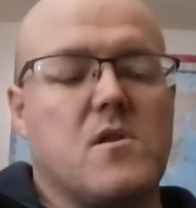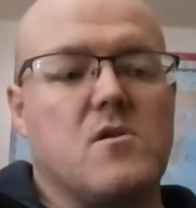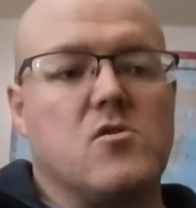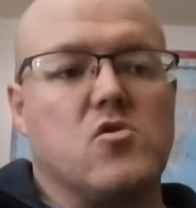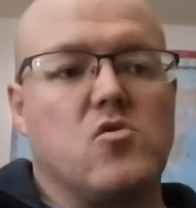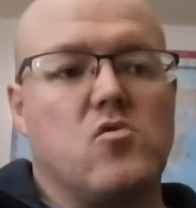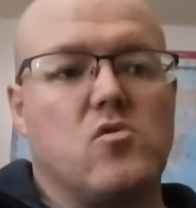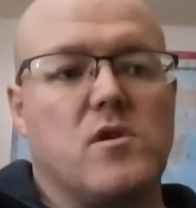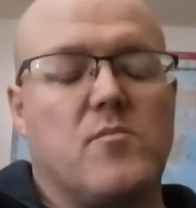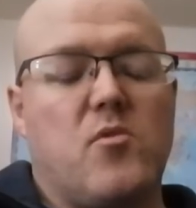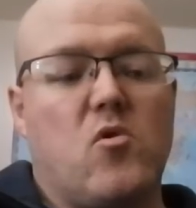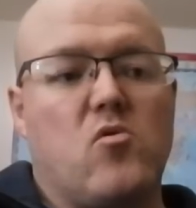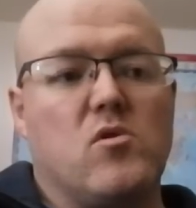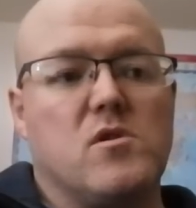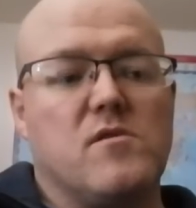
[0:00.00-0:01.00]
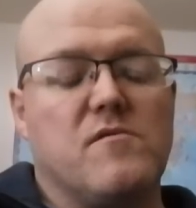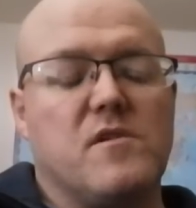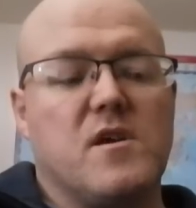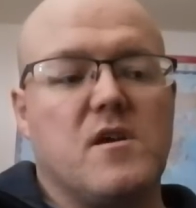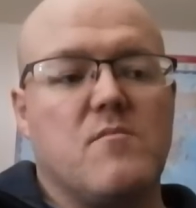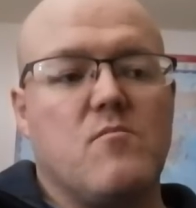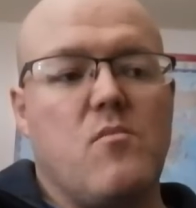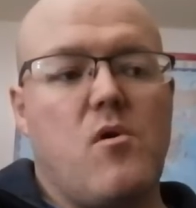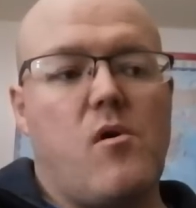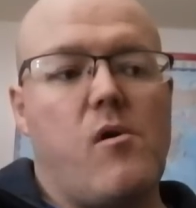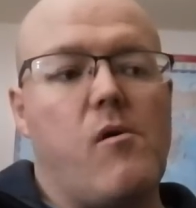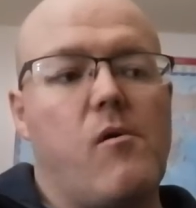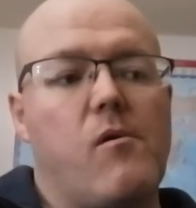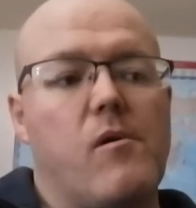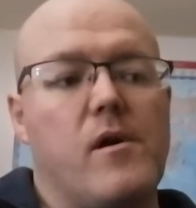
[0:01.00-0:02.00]
So the police have came.
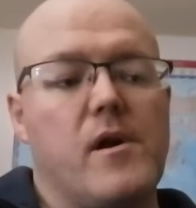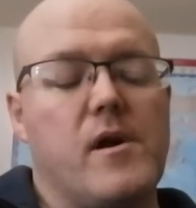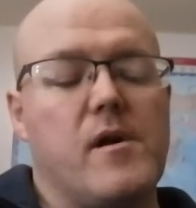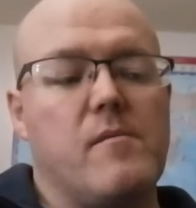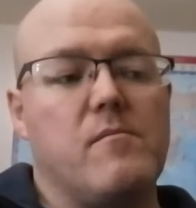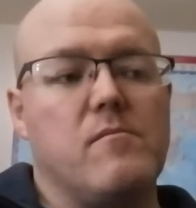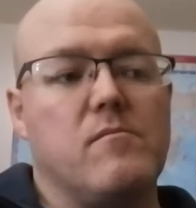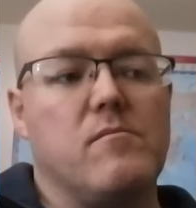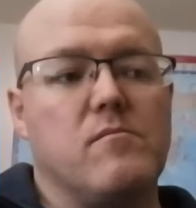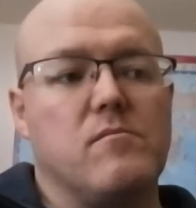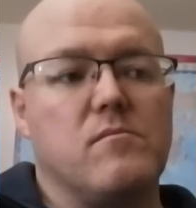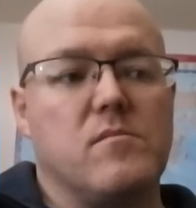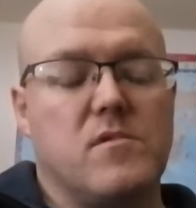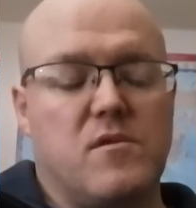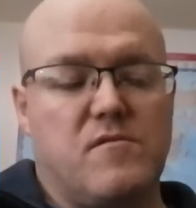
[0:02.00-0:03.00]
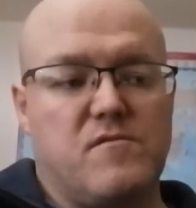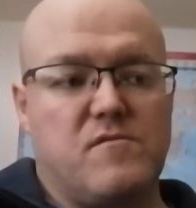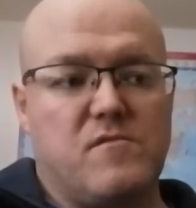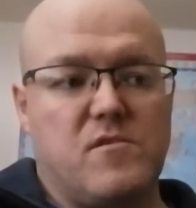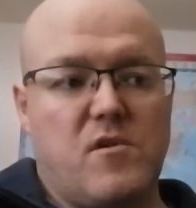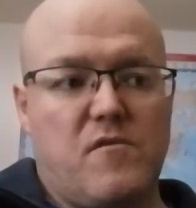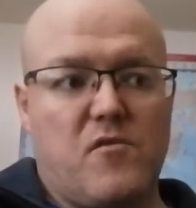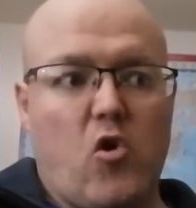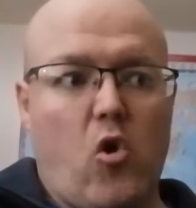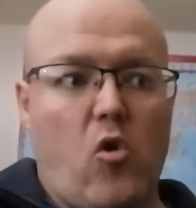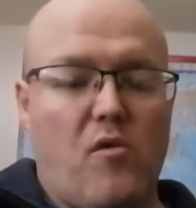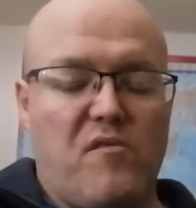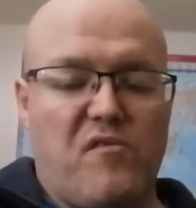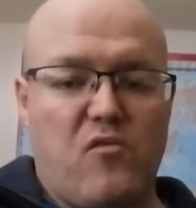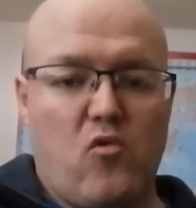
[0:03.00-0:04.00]
They've
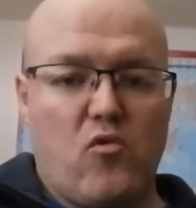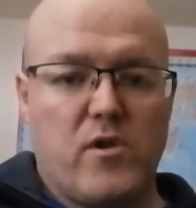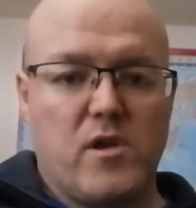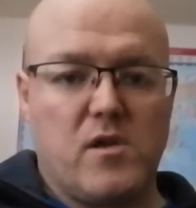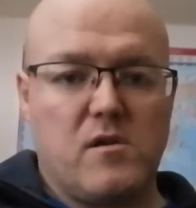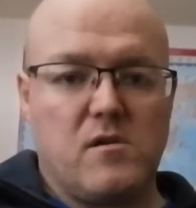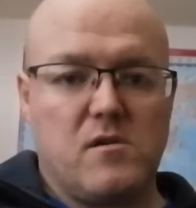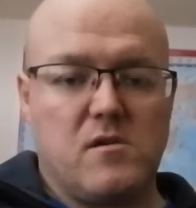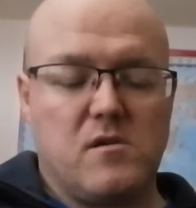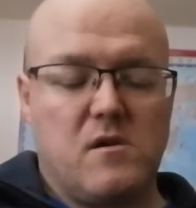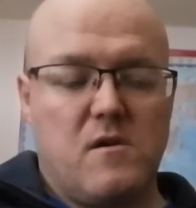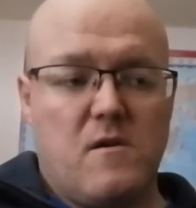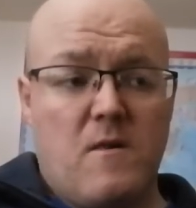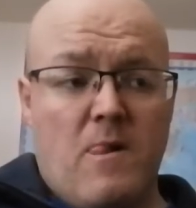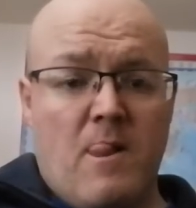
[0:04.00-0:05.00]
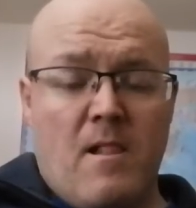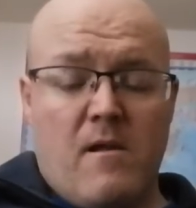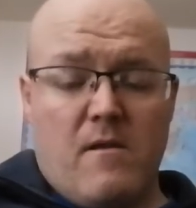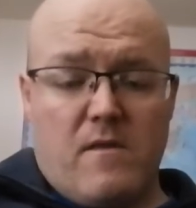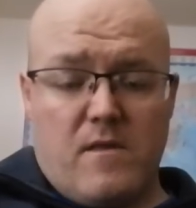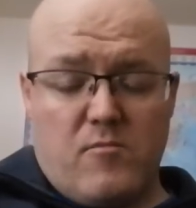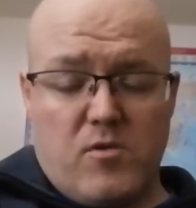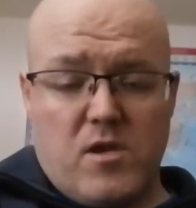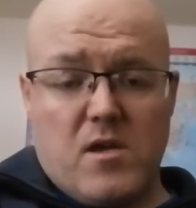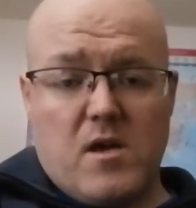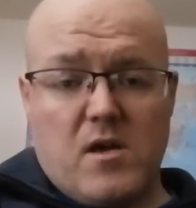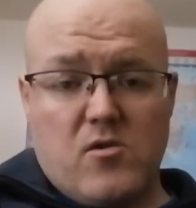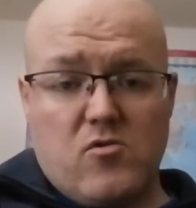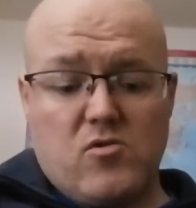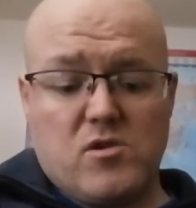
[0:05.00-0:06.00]
caught 4 days. The wee
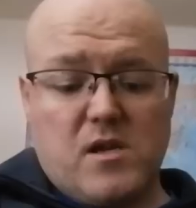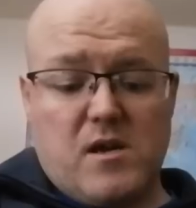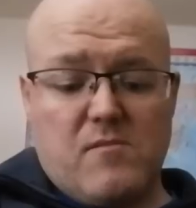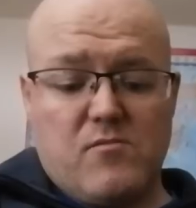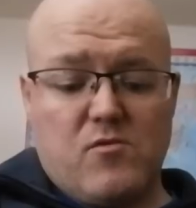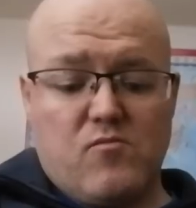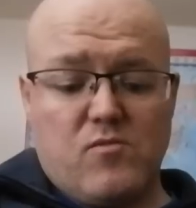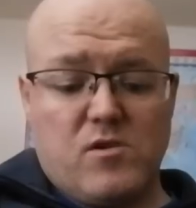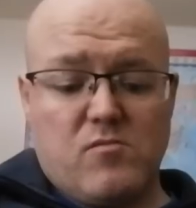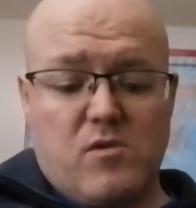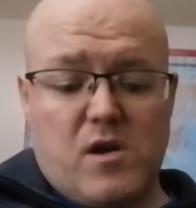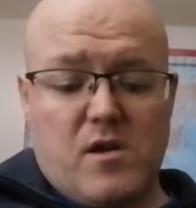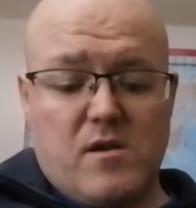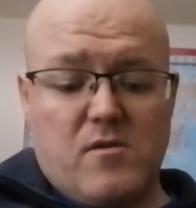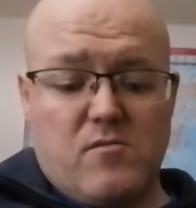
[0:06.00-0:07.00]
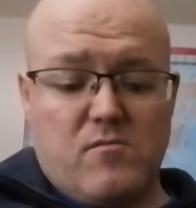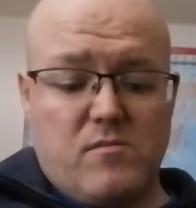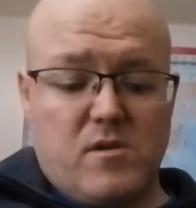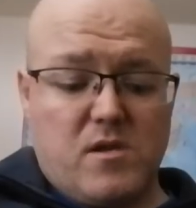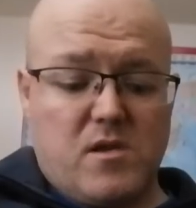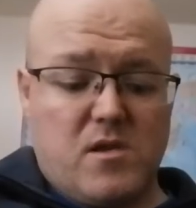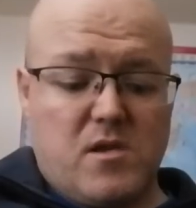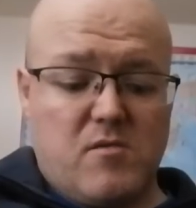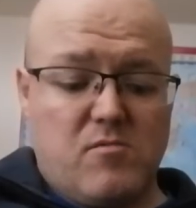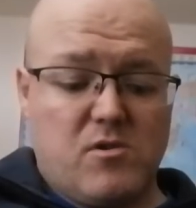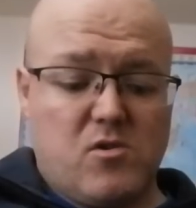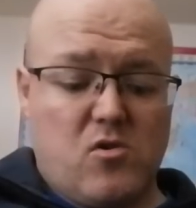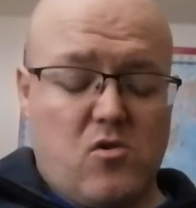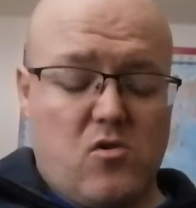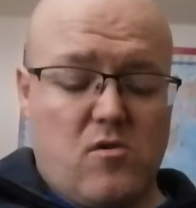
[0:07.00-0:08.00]
guy who stabbed him was one of them. He was
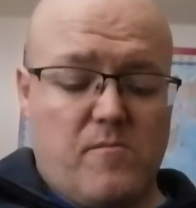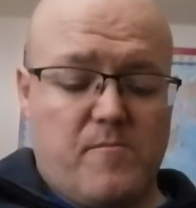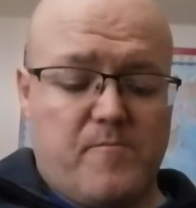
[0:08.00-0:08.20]
caught.